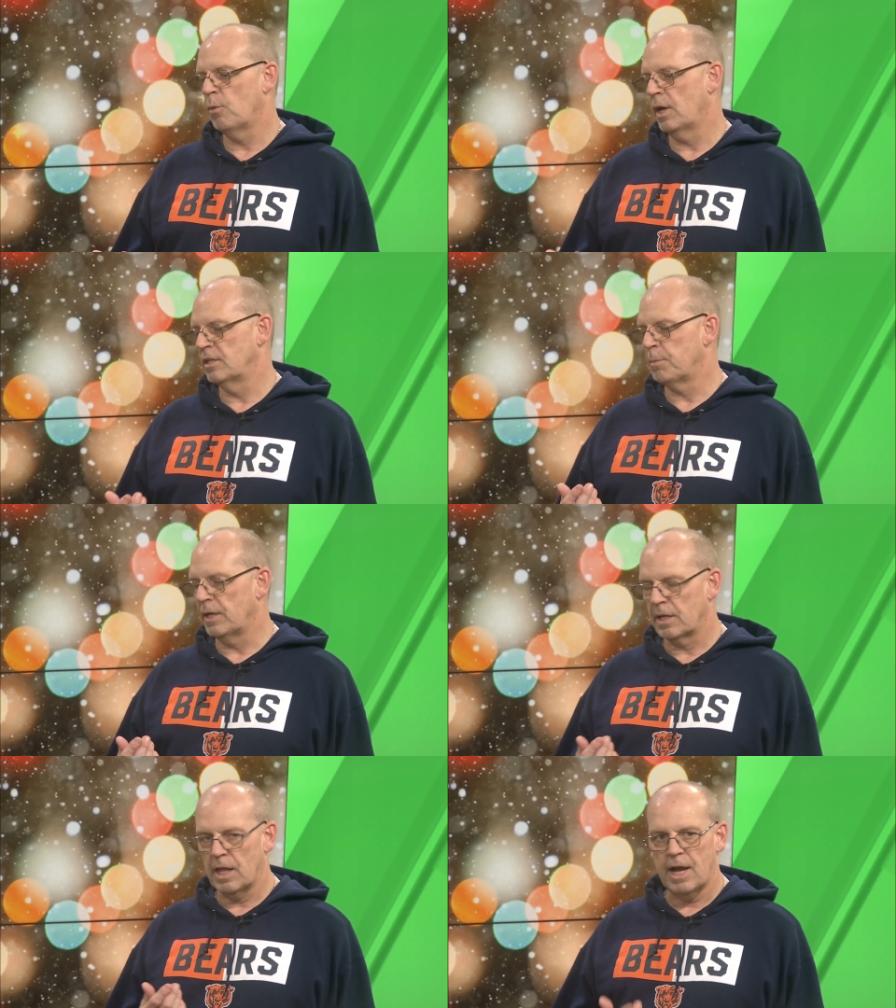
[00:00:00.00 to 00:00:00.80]
wines by
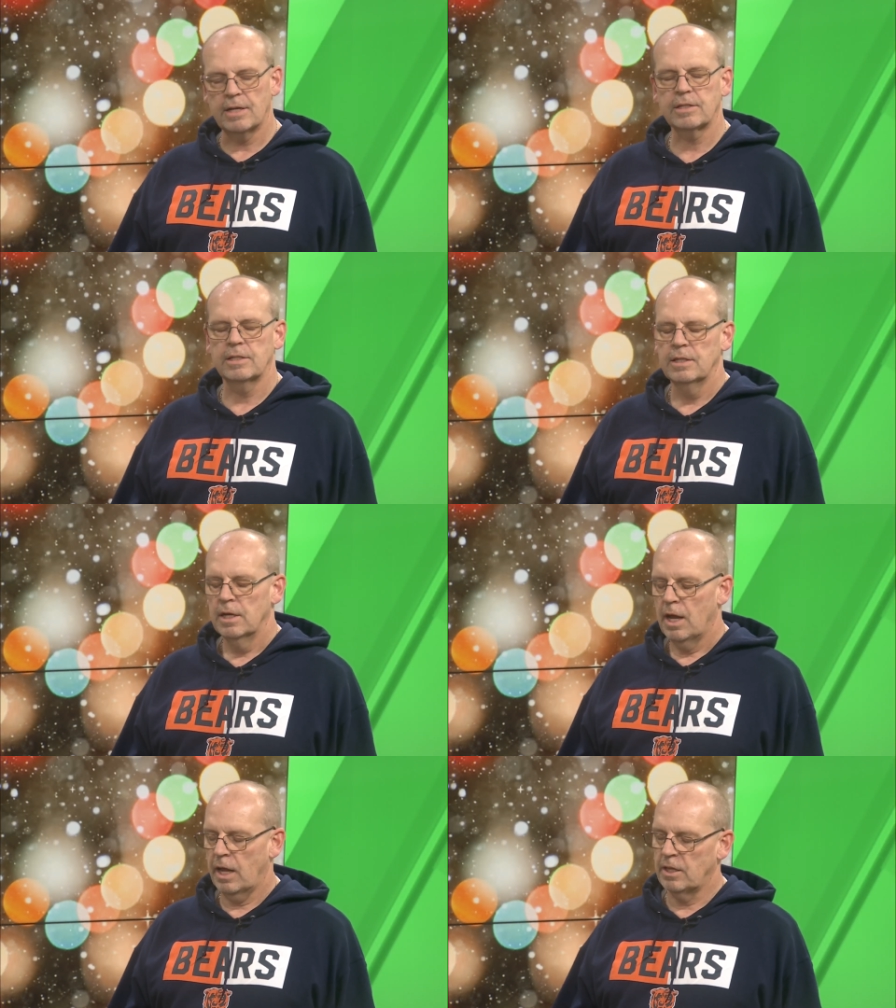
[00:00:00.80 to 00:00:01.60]
the glass. Okay.
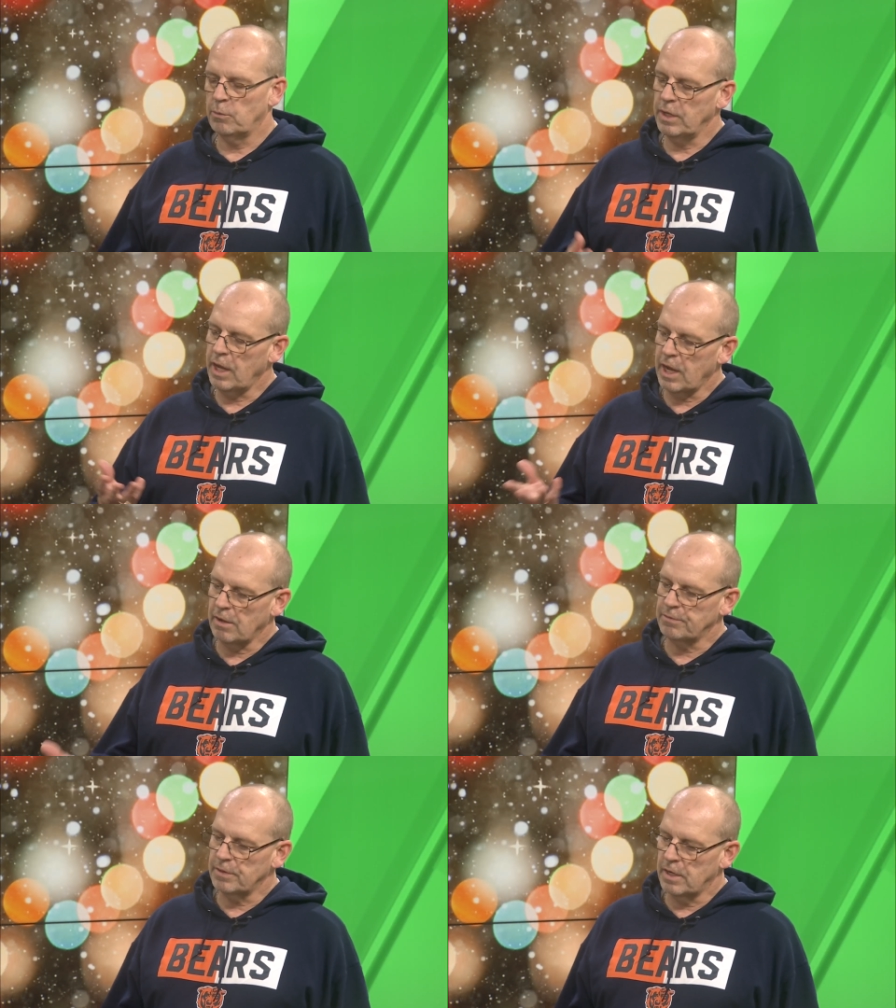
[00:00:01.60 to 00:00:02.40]
And then we
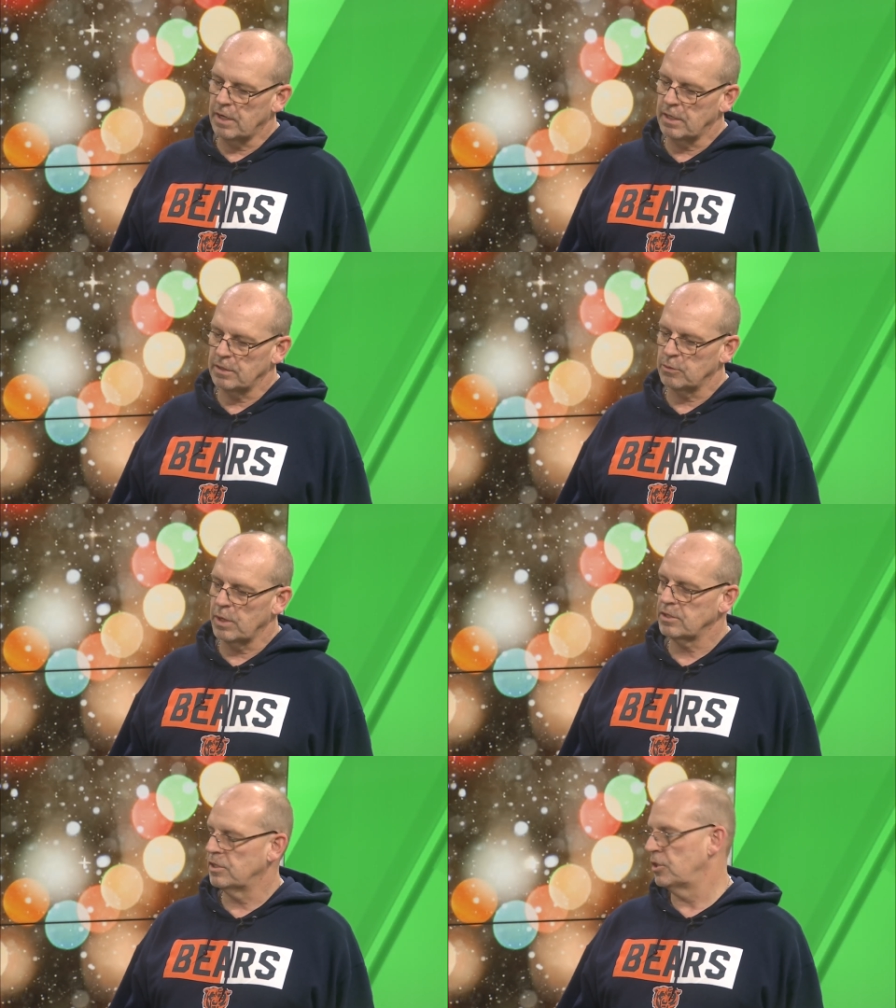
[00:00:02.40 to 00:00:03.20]
have, uh, the
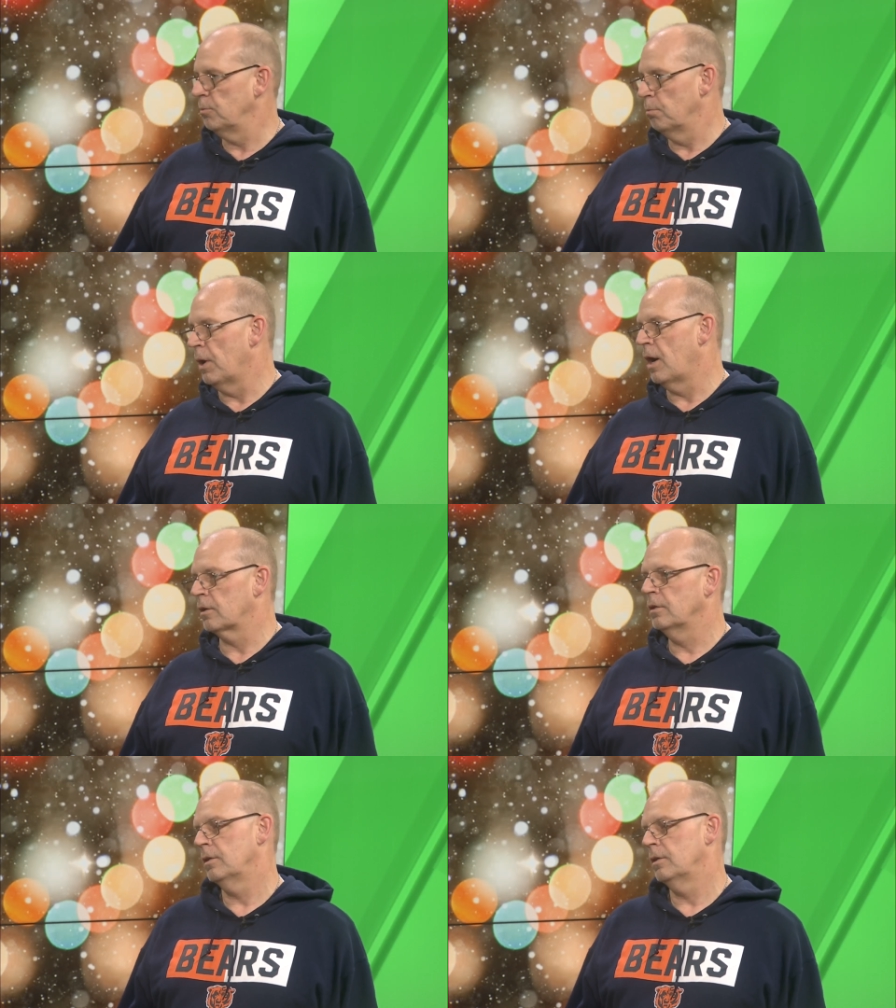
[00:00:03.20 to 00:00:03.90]
rest is bottle.